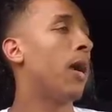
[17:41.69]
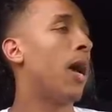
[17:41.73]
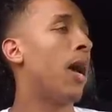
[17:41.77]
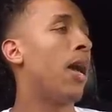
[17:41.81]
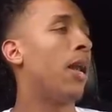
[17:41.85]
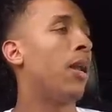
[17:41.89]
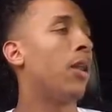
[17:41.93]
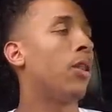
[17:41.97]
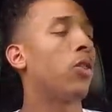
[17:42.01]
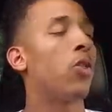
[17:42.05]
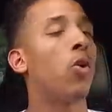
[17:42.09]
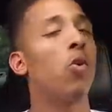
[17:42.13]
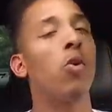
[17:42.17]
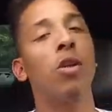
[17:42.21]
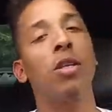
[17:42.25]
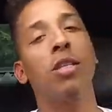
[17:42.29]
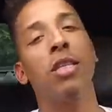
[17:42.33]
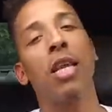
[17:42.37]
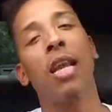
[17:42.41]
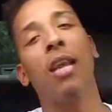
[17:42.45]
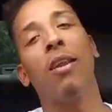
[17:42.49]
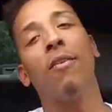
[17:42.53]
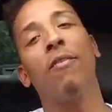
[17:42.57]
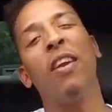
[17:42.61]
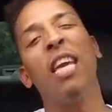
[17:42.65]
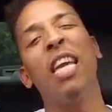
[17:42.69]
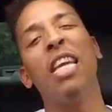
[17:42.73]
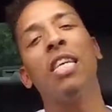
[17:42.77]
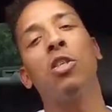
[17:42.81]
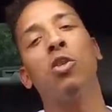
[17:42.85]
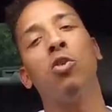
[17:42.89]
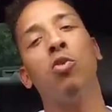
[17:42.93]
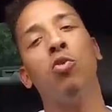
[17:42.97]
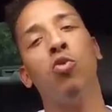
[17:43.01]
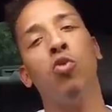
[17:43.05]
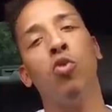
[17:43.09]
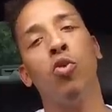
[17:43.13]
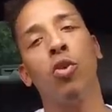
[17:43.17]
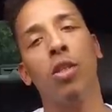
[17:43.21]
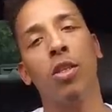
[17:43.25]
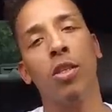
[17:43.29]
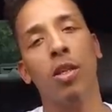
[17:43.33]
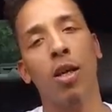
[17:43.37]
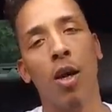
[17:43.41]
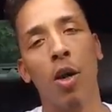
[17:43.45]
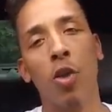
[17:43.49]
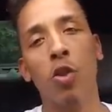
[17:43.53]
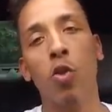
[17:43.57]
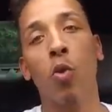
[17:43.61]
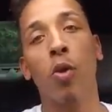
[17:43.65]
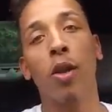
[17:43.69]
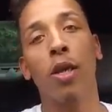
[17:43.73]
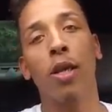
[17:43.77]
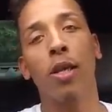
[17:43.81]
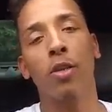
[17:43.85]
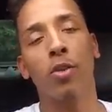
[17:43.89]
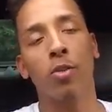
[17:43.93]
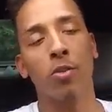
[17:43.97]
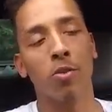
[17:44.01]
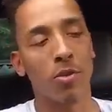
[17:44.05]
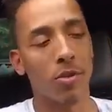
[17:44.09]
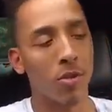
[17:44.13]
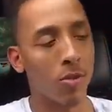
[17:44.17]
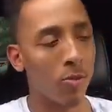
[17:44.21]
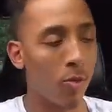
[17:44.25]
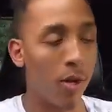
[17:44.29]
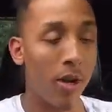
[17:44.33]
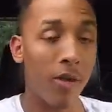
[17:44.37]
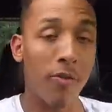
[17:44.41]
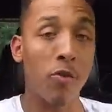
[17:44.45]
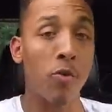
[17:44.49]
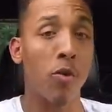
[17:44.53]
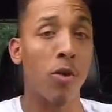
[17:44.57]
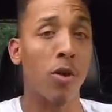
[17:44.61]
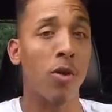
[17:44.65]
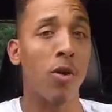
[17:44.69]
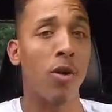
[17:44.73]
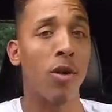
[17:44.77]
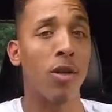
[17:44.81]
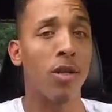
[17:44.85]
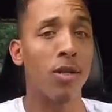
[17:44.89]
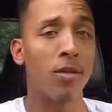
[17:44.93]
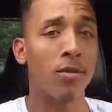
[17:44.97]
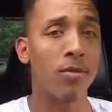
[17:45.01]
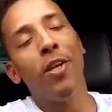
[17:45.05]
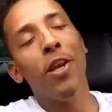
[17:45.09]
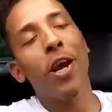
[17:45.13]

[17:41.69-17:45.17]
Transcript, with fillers: I had authoritative issues, authority issues, whatever you want to call it.